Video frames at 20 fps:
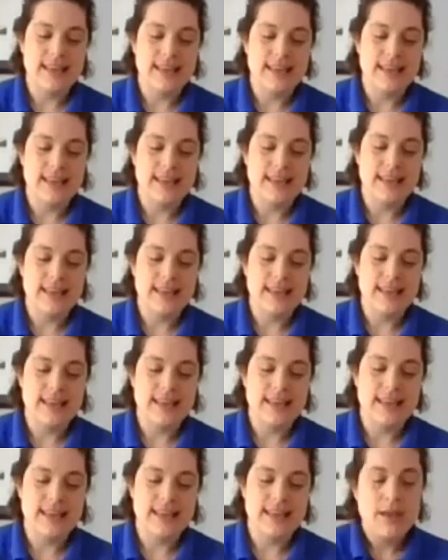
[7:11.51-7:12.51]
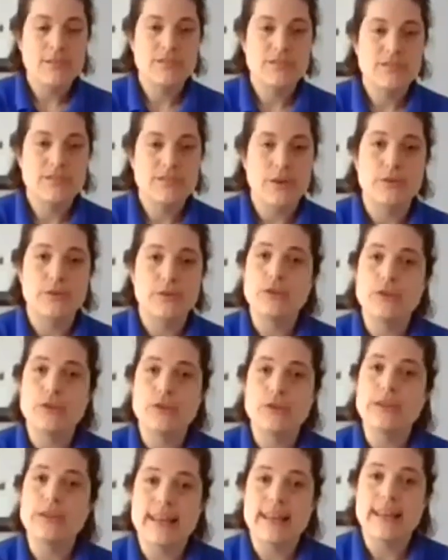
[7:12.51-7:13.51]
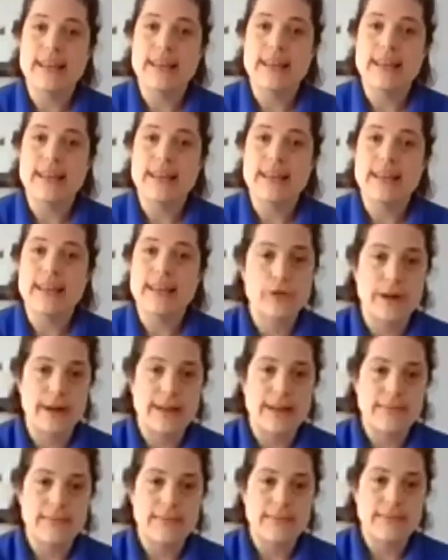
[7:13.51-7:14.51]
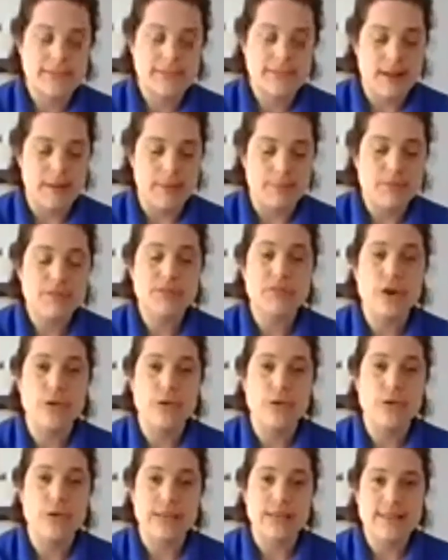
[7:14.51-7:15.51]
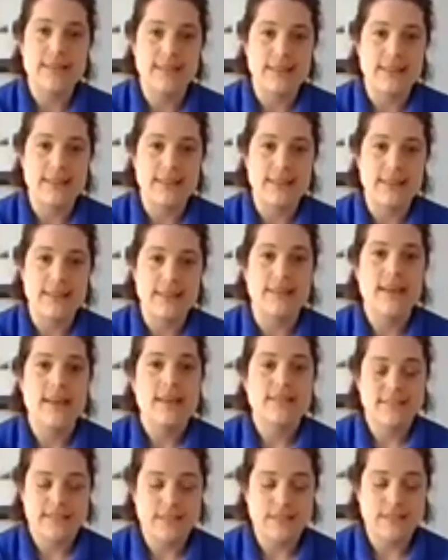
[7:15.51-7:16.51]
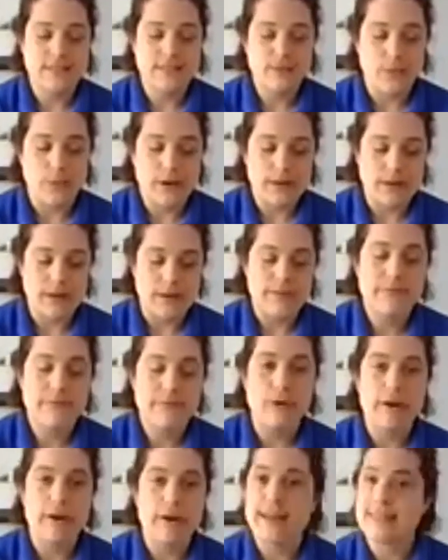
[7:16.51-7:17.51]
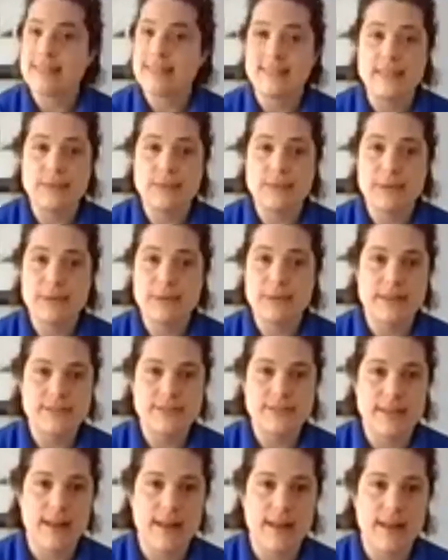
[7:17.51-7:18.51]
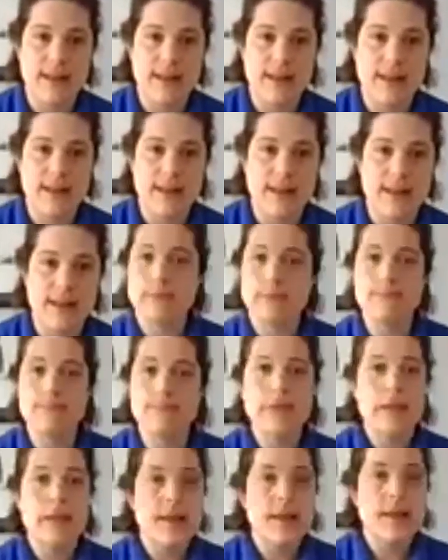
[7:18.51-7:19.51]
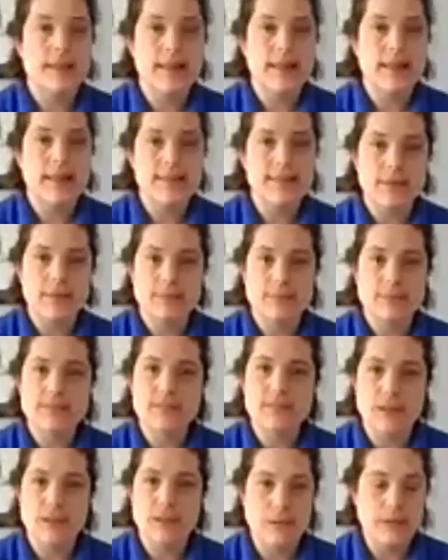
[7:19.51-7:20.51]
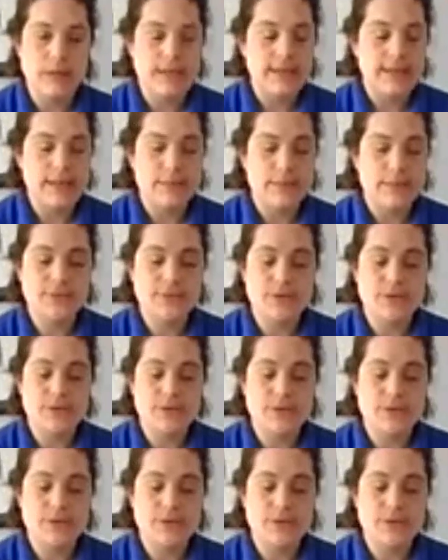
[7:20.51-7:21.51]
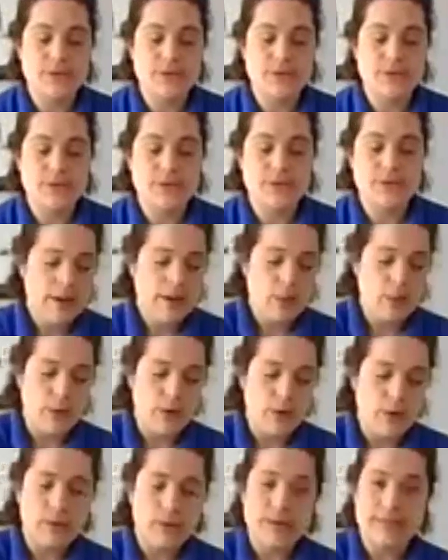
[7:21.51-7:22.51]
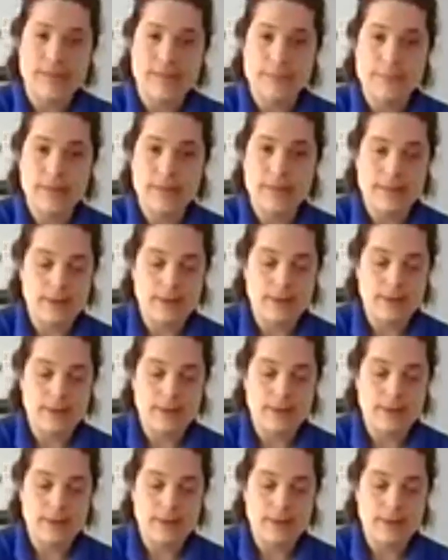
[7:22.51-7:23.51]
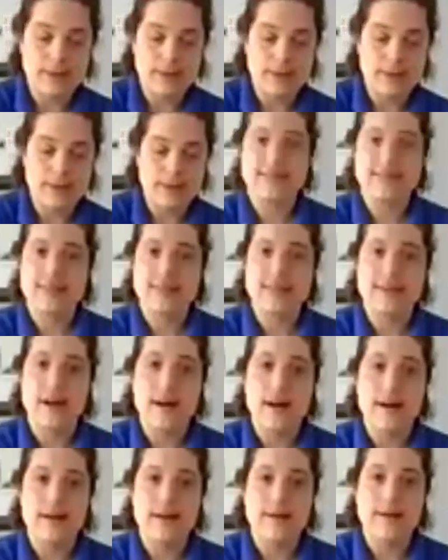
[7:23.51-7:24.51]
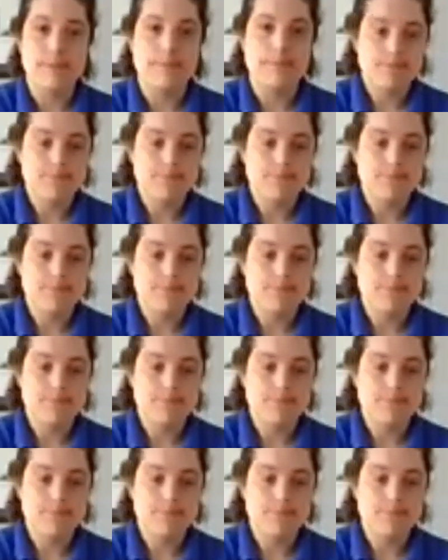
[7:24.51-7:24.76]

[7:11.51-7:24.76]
So you can let your photographs um, soak in the distilled water for an extended period of time. You know, let them let them slowly absorb the water, work with them a little bit as they um,